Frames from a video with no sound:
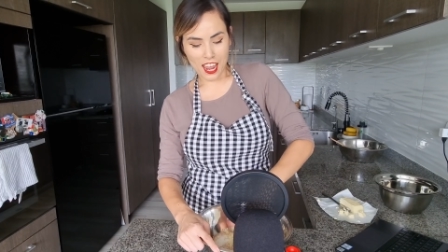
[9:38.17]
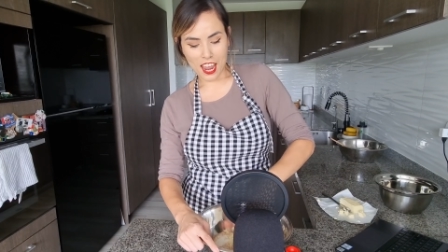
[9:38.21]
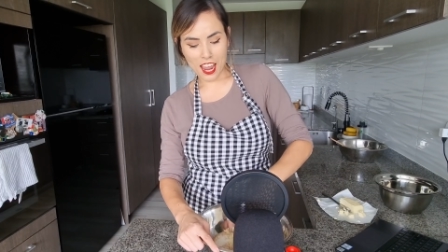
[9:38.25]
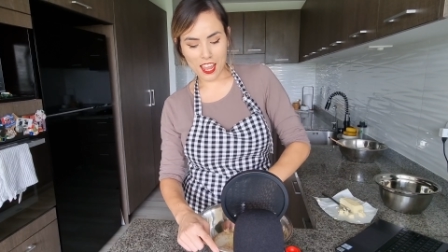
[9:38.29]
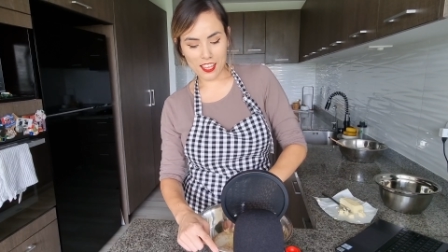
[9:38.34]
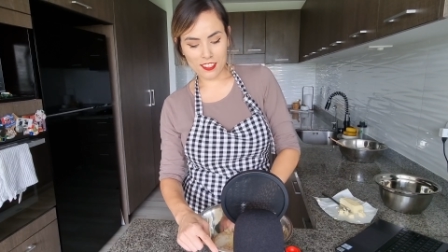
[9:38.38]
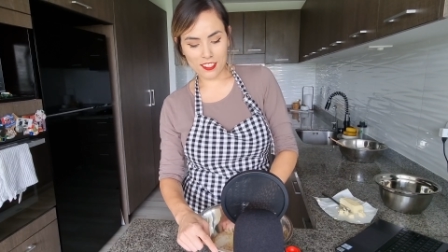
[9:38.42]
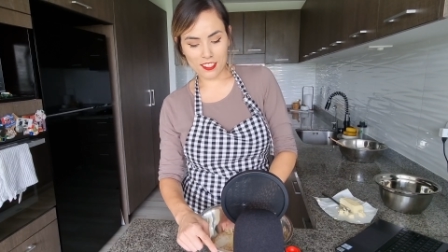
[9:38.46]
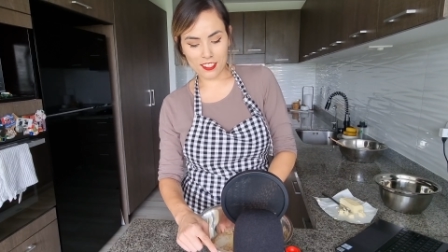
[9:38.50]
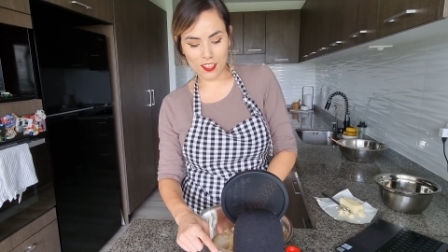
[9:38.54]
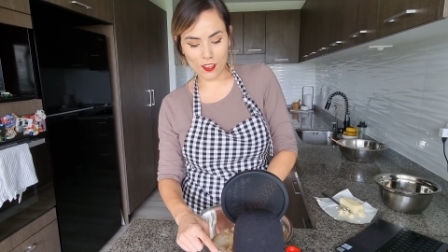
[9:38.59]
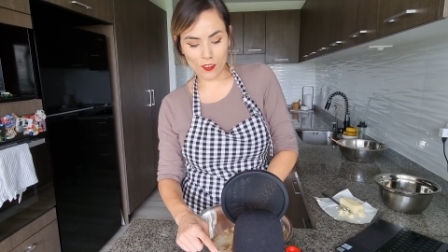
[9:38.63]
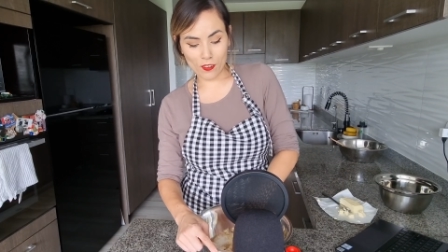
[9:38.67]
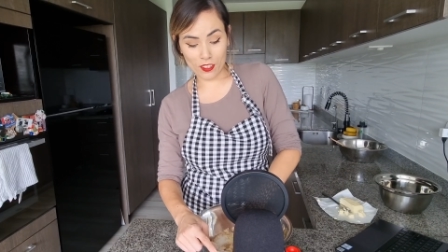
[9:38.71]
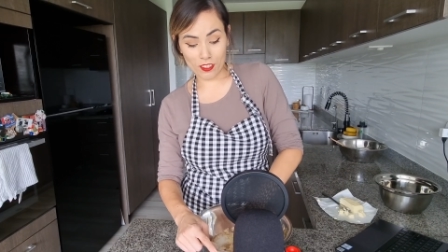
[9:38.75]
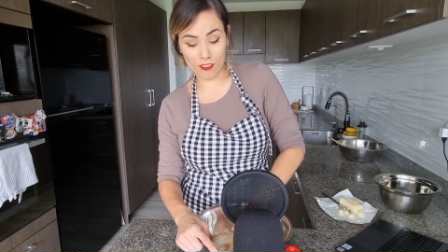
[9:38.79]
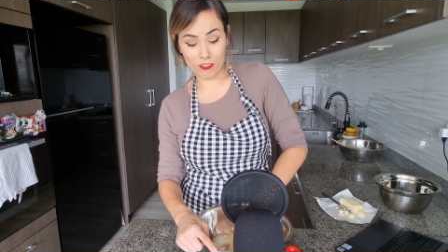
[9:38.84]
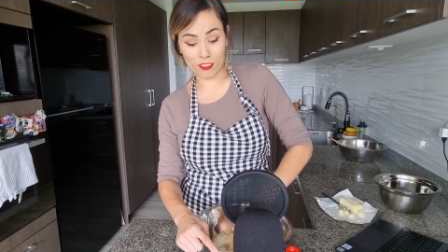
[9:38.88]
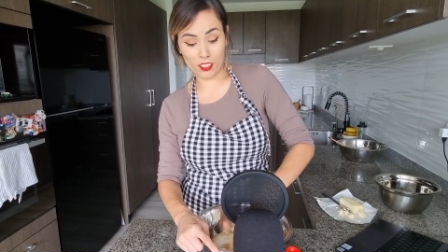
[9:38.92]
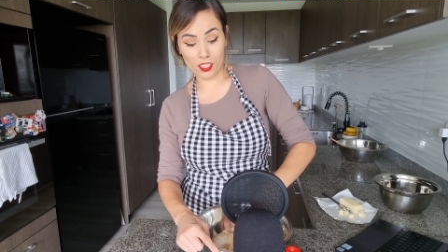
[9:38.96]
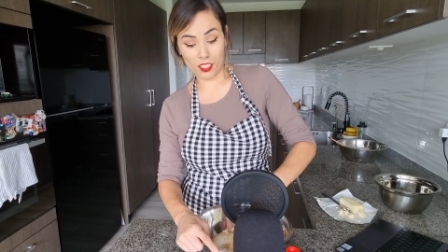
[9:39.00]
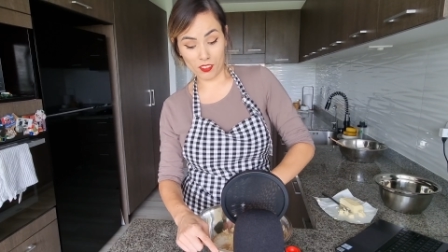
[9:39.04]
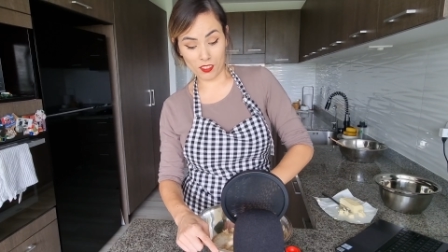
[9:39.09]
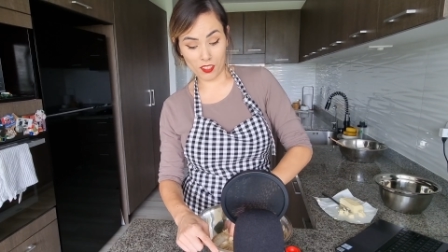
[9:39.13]
And so
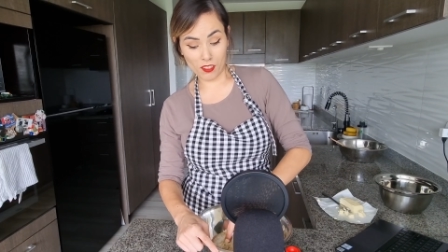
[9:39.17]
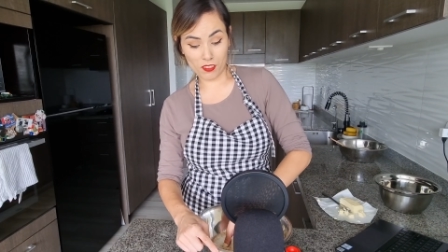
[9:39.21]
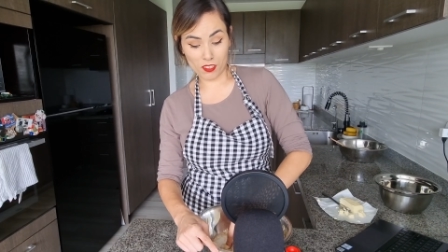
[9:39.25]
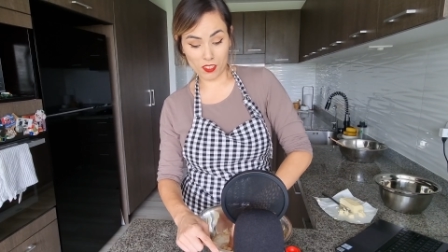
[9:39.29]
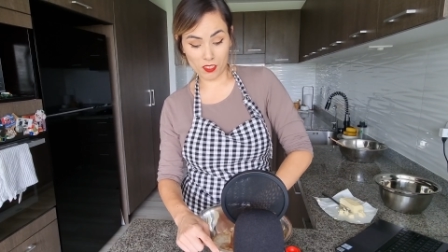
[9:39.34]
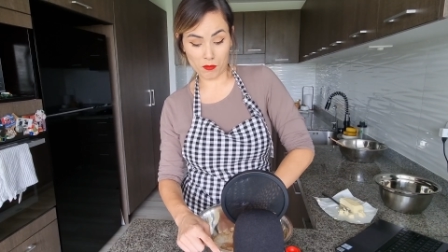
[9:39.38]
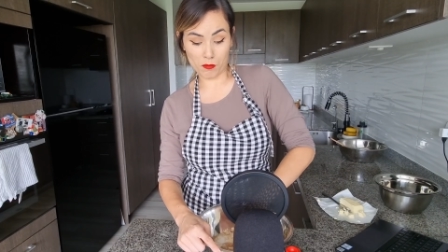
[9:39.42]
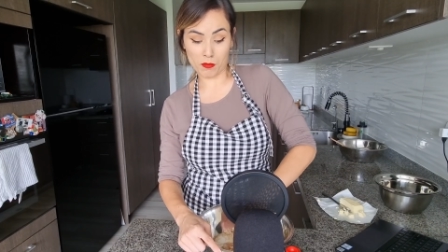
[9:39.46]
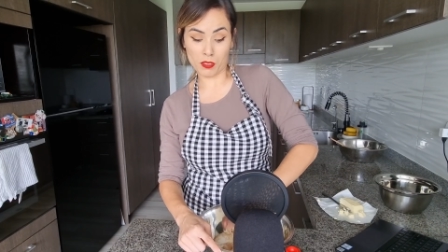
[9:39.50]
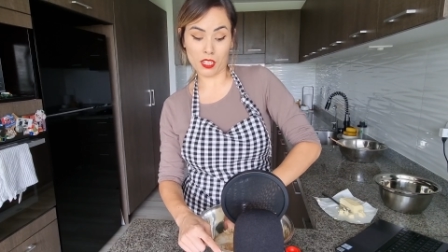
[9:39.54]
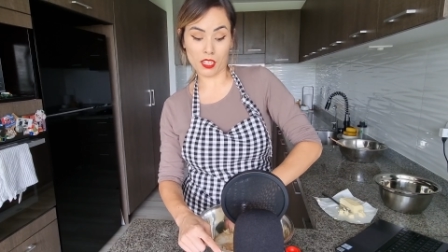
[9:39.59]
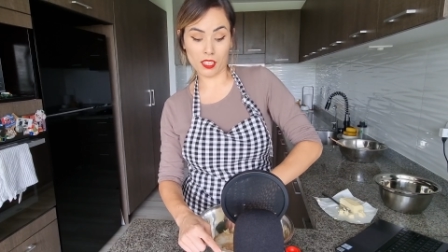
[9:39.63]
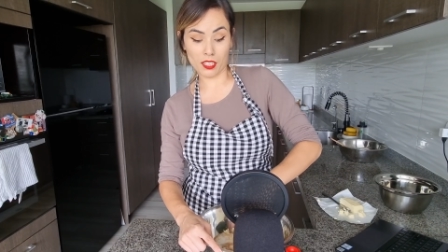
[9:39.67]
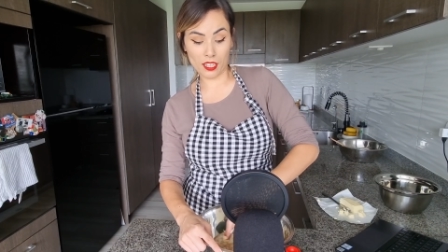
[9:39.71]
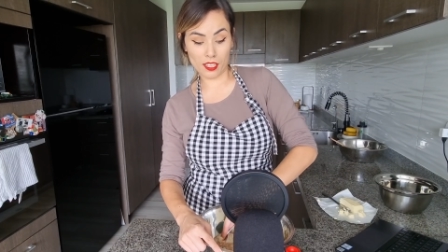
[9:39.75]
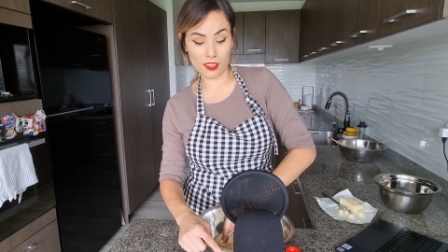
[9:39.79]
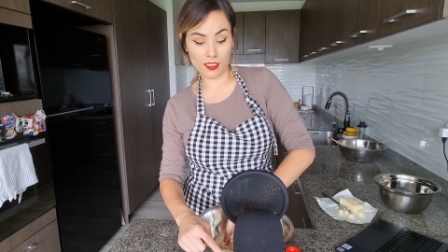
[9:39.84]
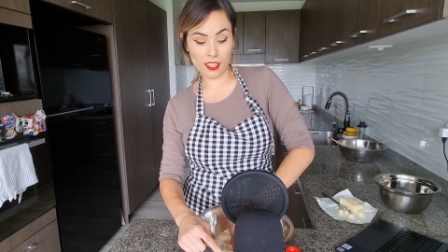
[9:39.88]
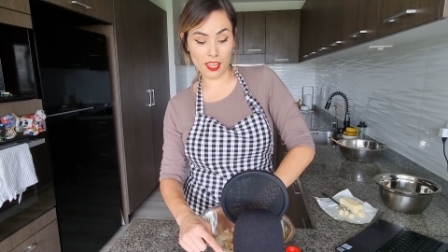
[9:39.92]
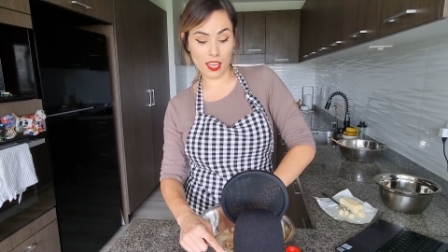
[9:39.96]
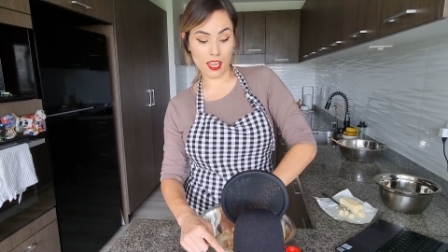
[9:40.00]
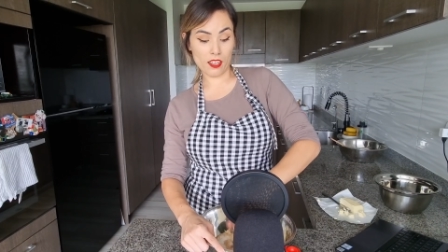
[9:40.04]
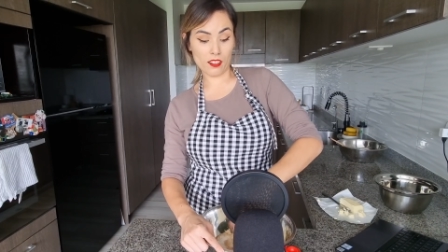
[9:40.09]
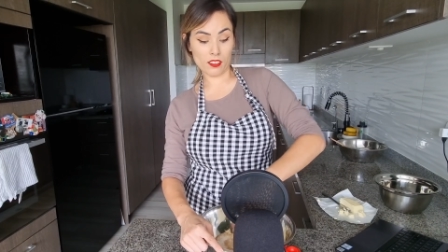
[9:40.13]
if you know somebody like
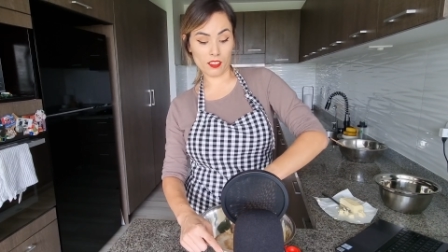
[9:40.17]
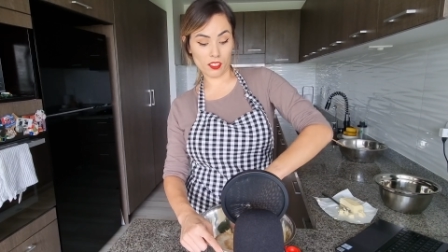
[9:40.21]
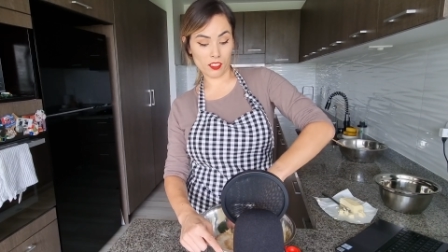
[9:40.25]
that,